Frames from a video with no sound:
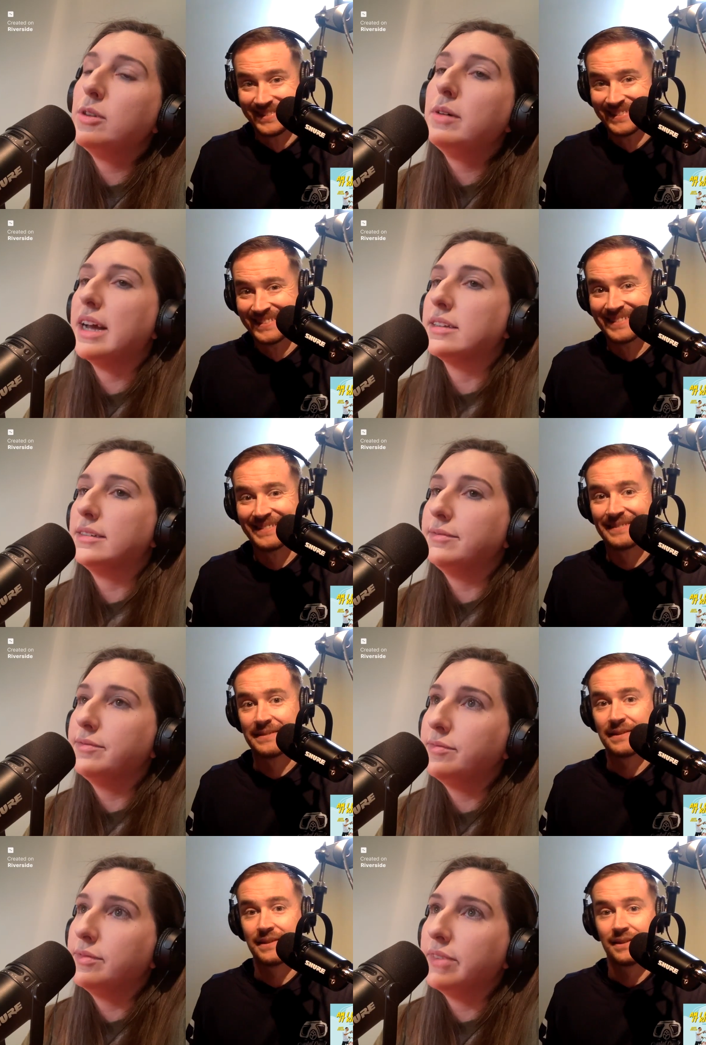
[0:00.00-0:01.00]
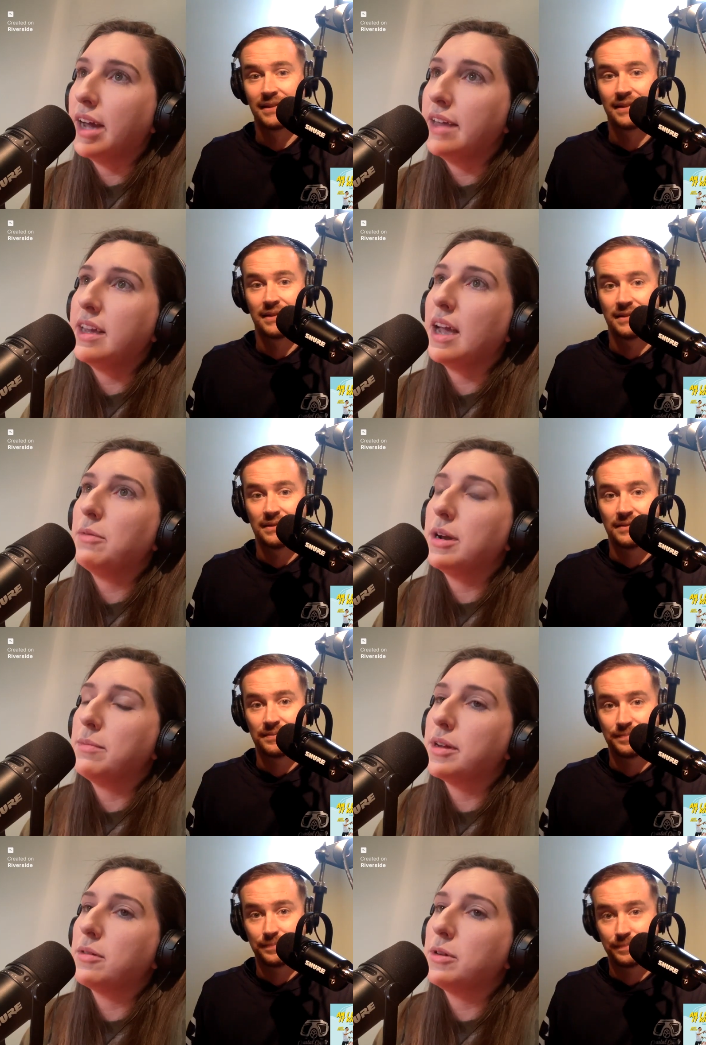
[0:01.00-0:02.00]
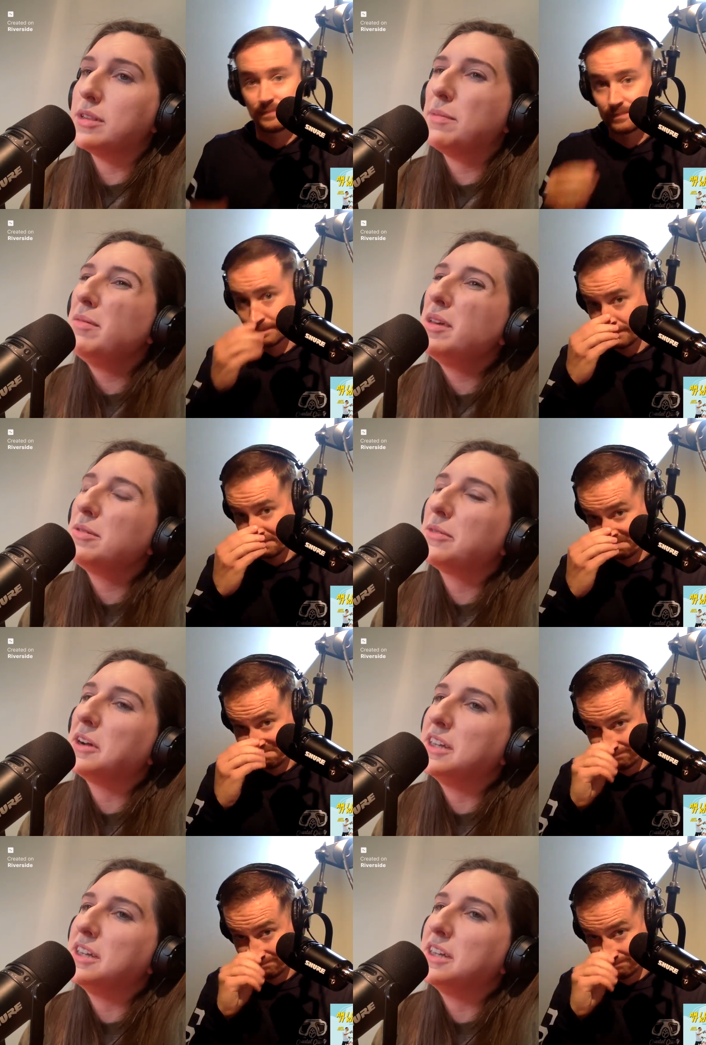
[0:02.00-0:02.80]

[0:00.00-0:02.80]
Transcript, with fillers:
Speaker 1: No, it hasn't. I think I went up there once. Maybe it was for